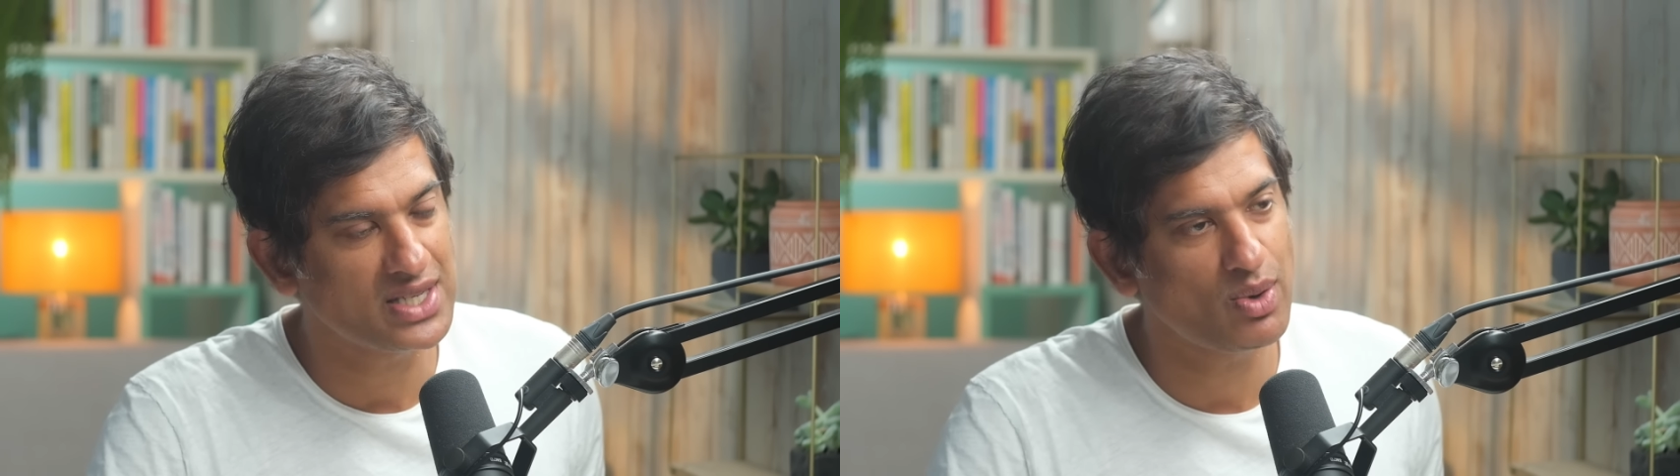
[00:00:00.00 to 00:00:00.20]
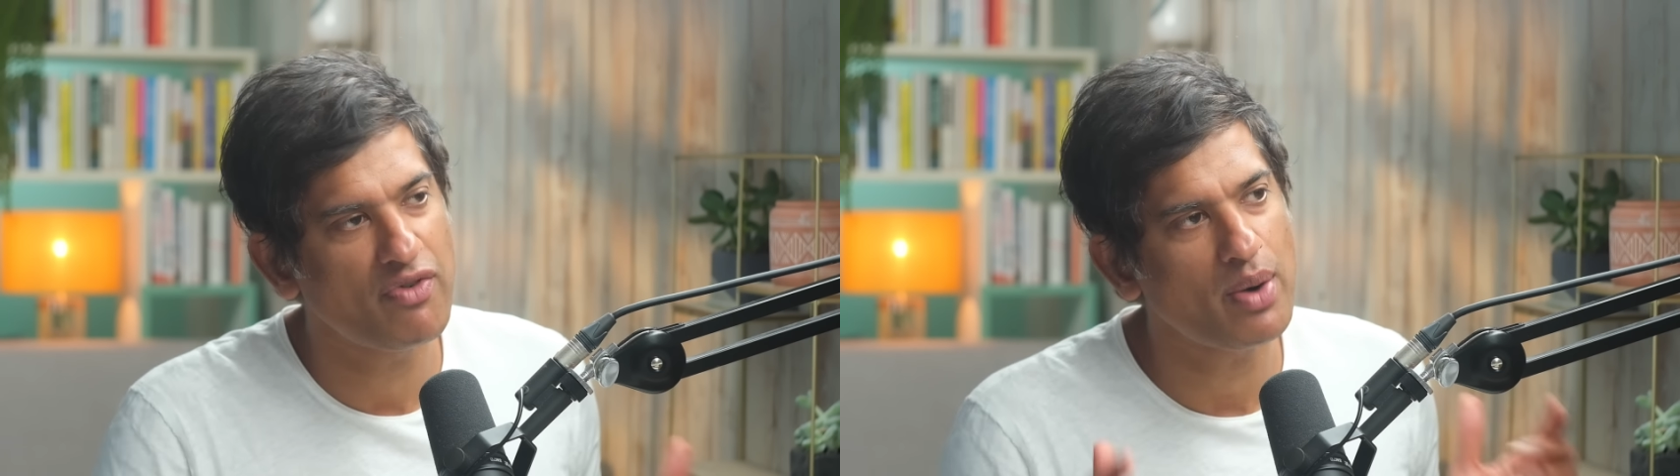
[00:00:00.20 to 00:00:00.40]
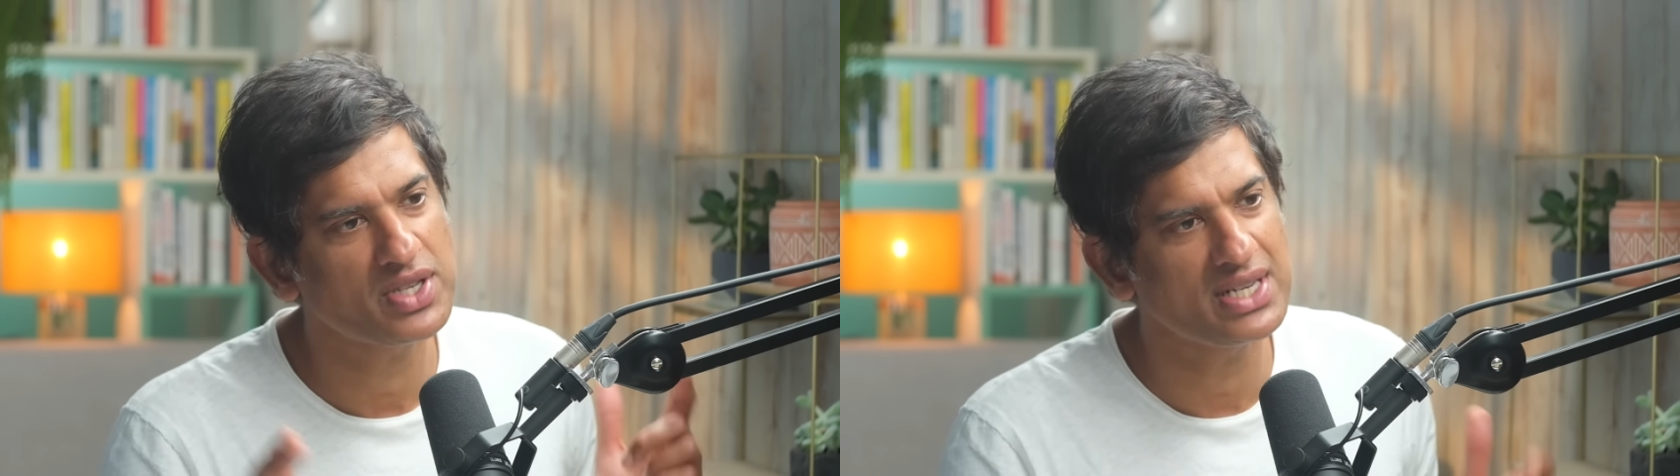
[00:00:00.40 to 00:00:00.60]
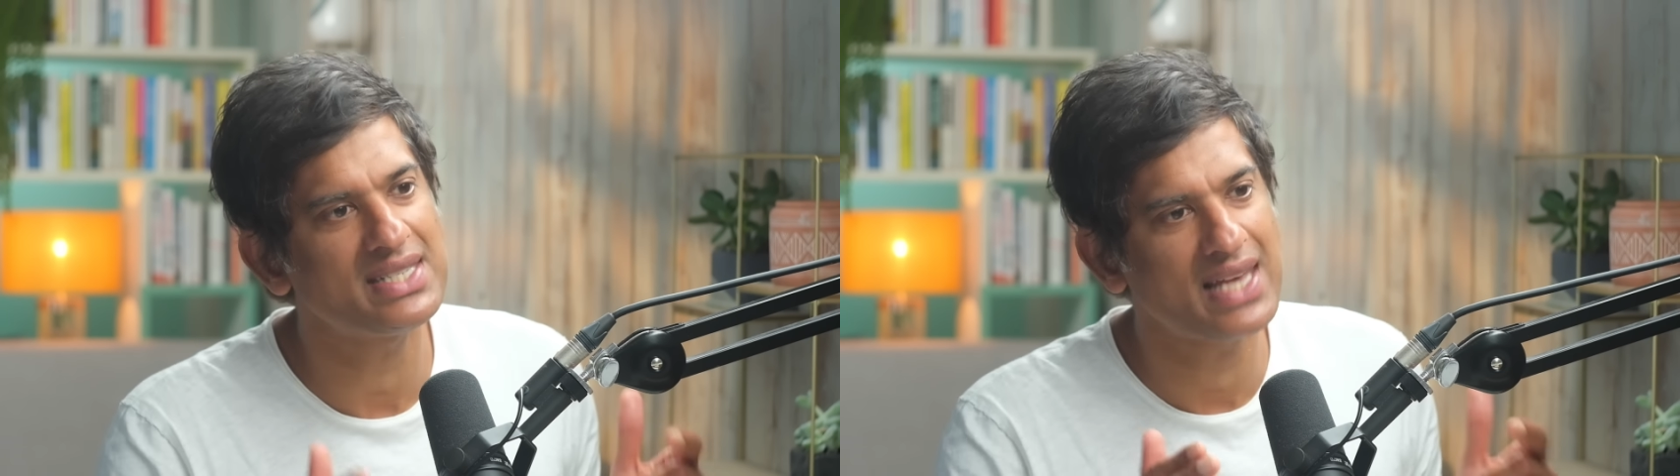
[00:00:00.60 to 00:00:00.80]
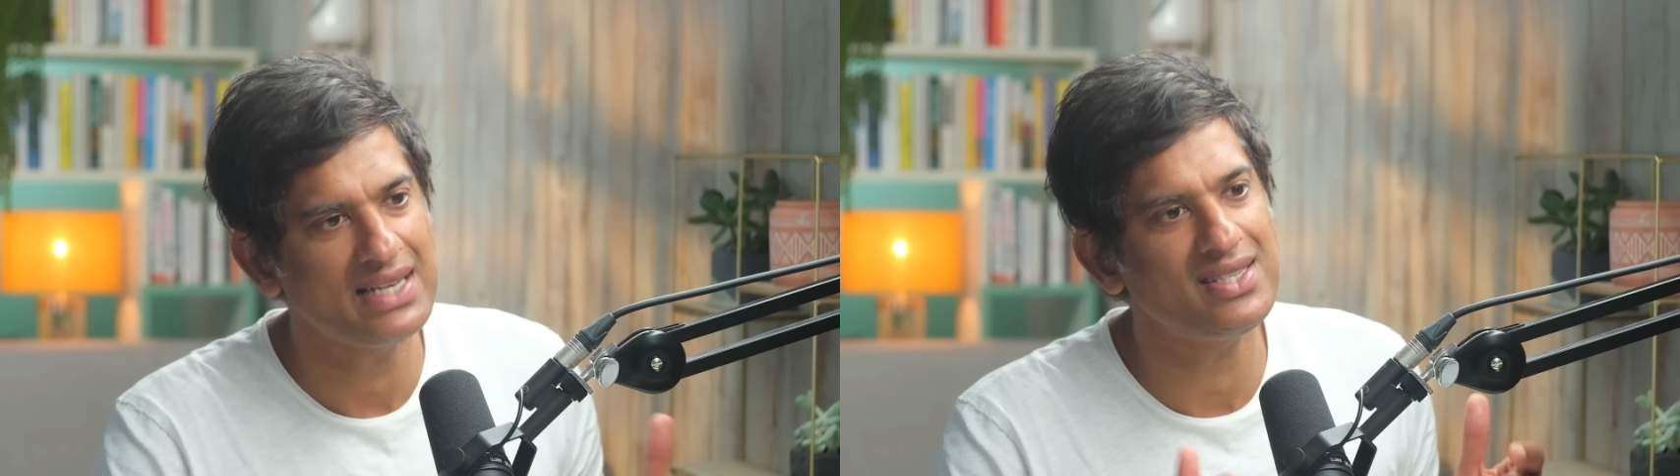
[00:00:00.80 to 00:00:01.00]
So if I was going
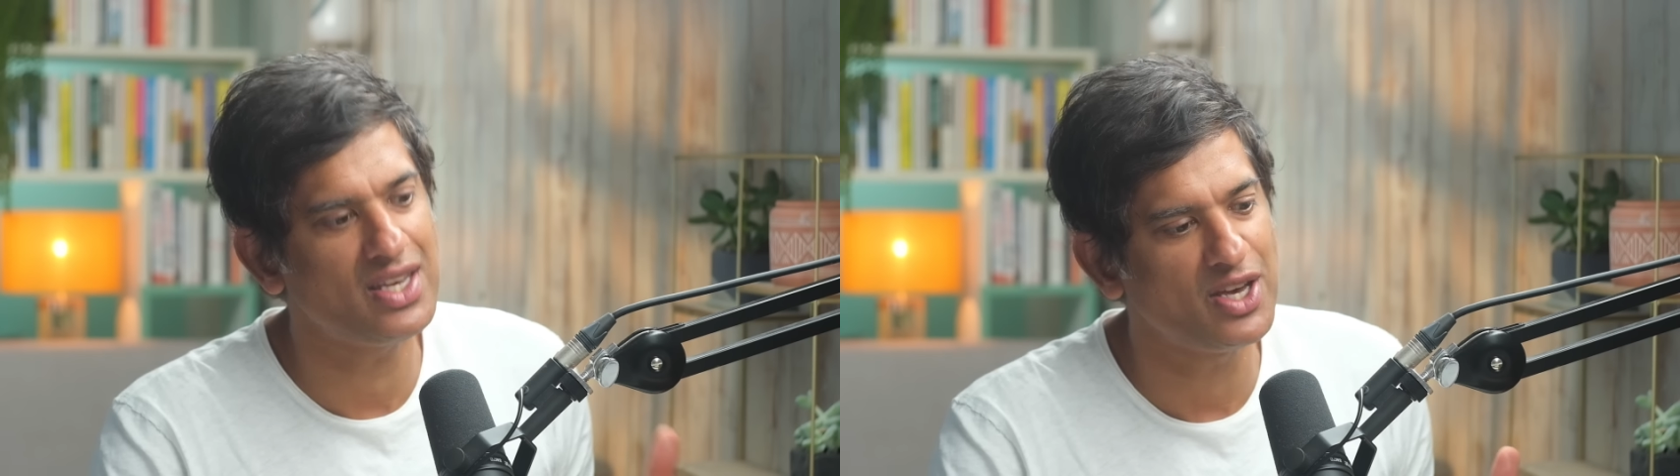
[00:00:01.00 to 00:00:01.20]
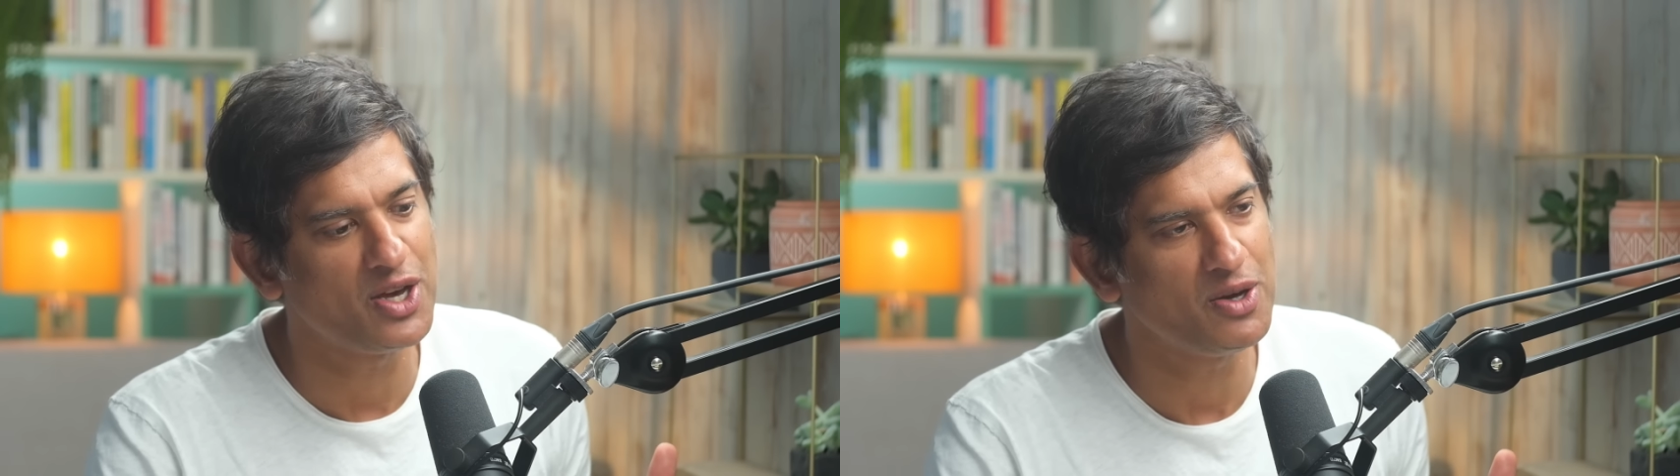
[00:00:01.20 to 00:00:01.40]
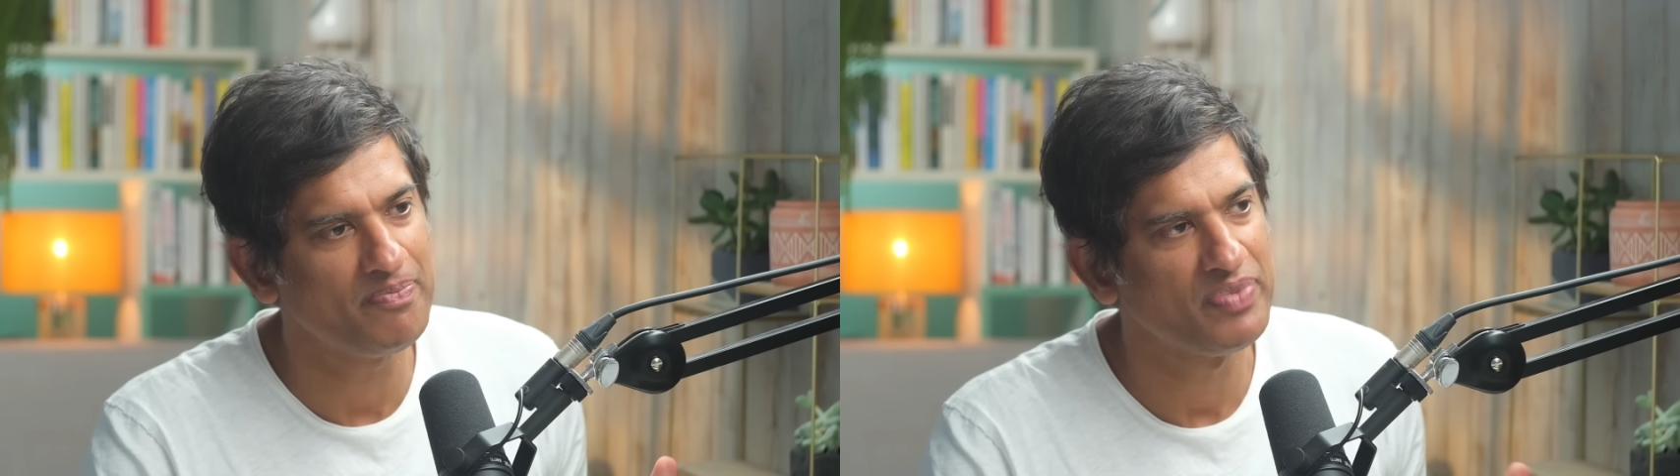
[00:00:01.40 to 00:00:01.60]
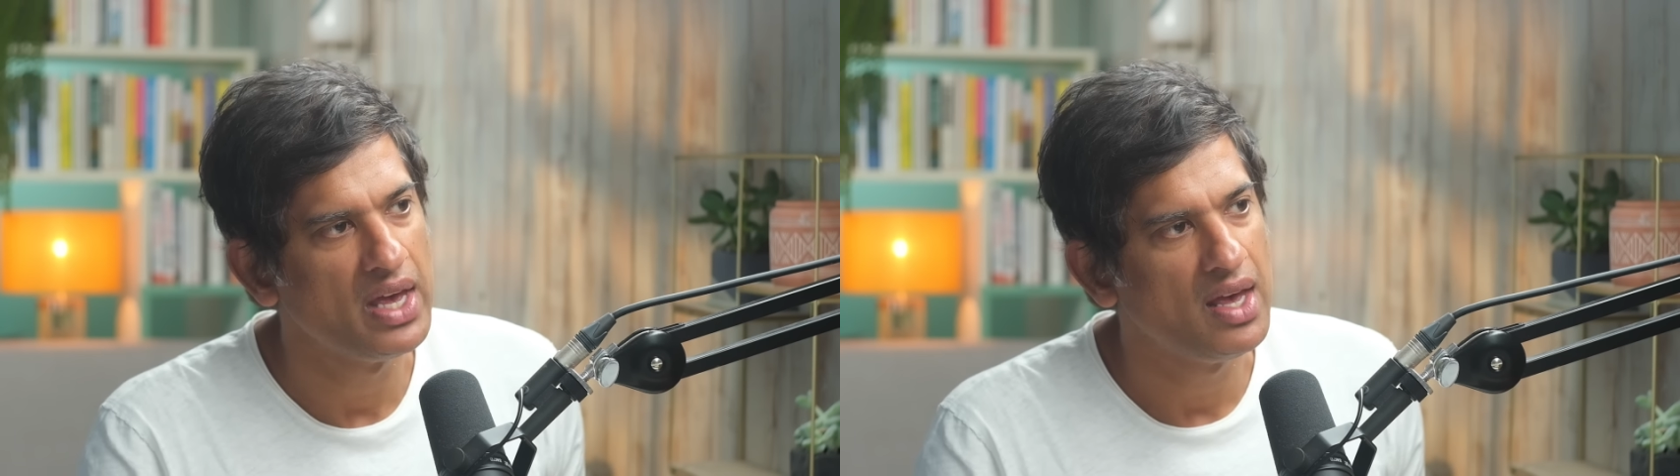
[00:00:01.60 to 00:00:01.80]
to say to you,